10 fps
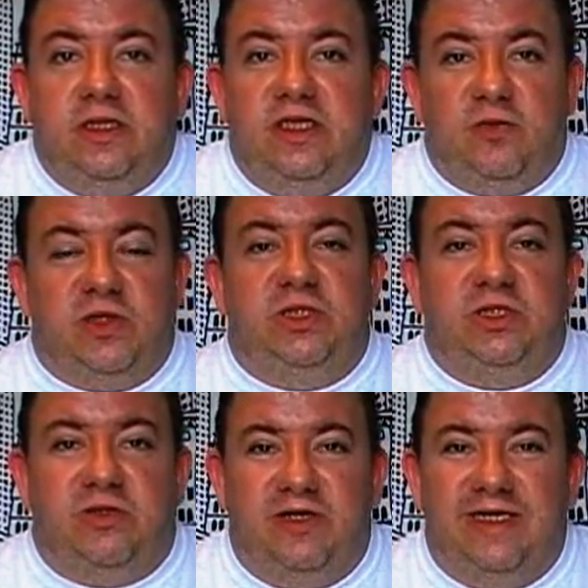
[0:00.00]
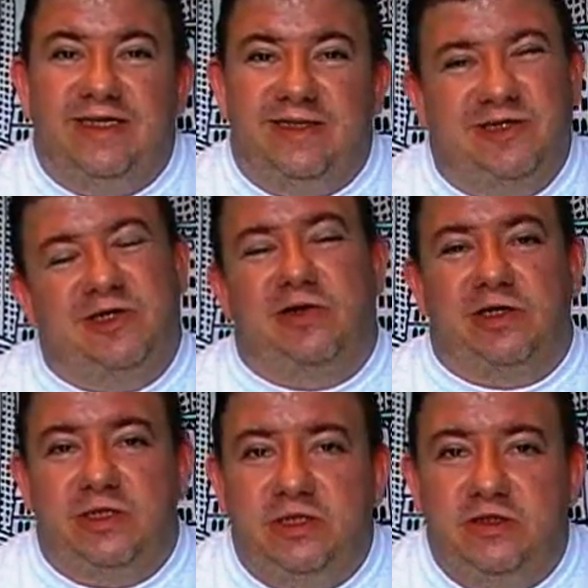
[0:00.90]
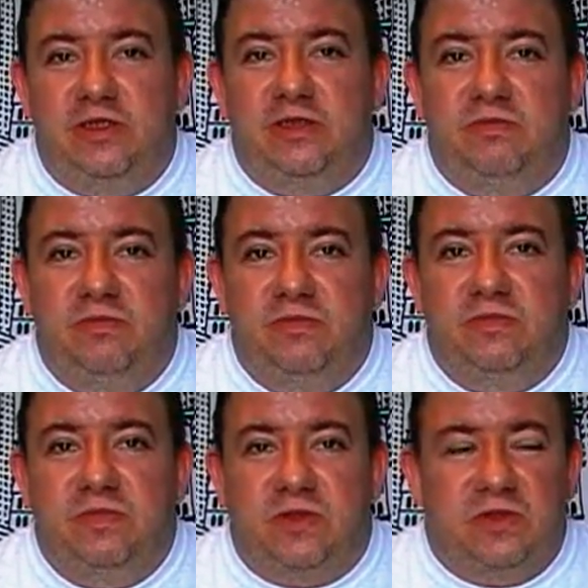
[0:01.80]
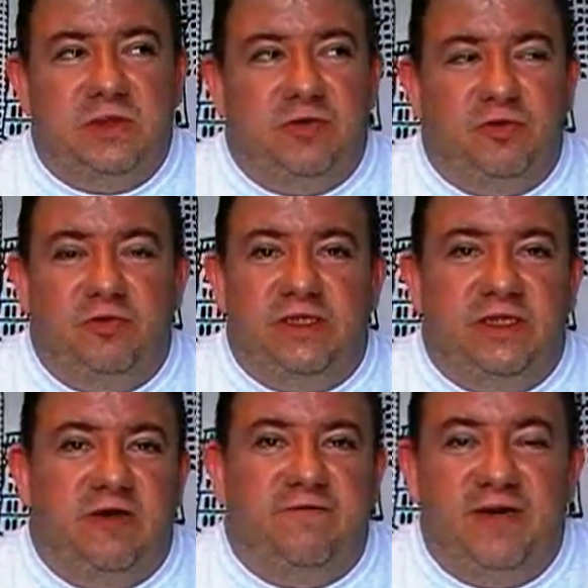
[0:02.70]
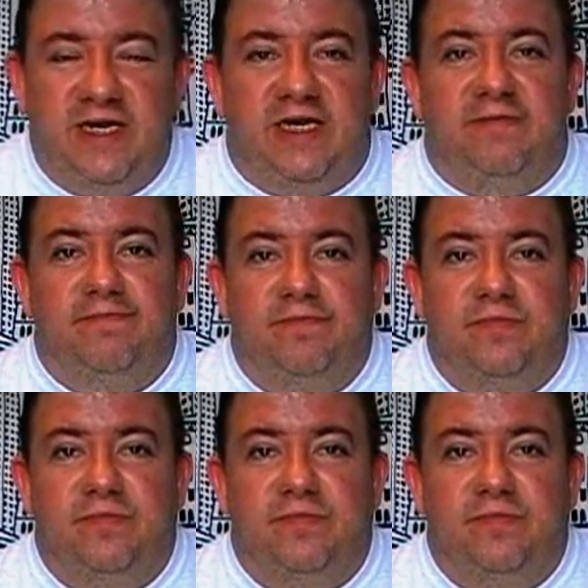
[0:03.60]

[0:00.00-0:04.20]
And then once you start getting discouraged, you then start to develop a little bit of self-pity.